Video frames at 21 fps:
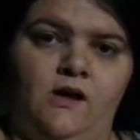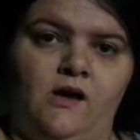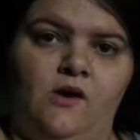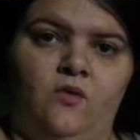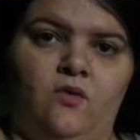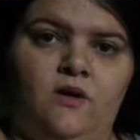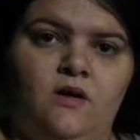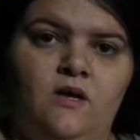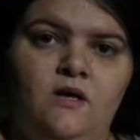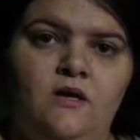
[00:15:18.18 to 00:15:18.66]

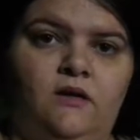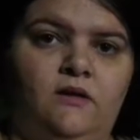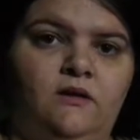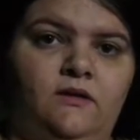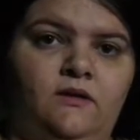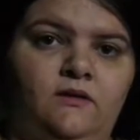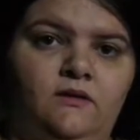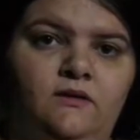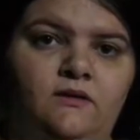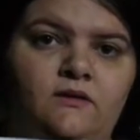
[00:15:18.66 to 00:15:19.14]

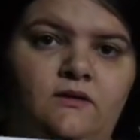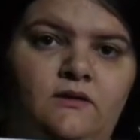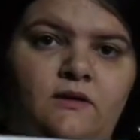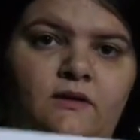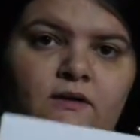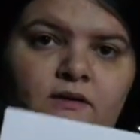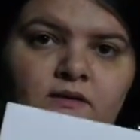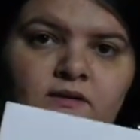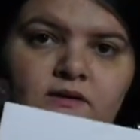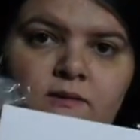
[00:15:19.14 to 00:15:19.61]
Okay,
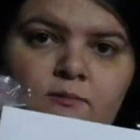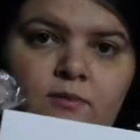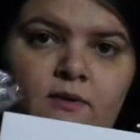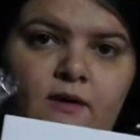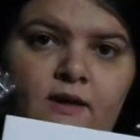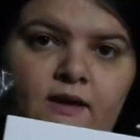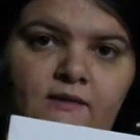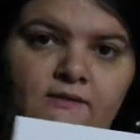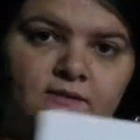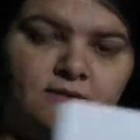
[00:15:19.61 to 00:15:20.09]
there's the
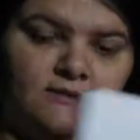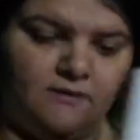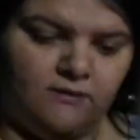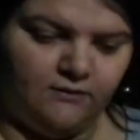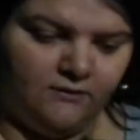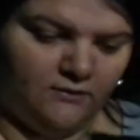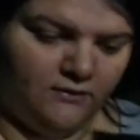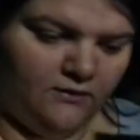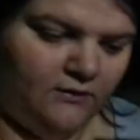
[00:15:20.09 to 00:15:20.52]
plastic.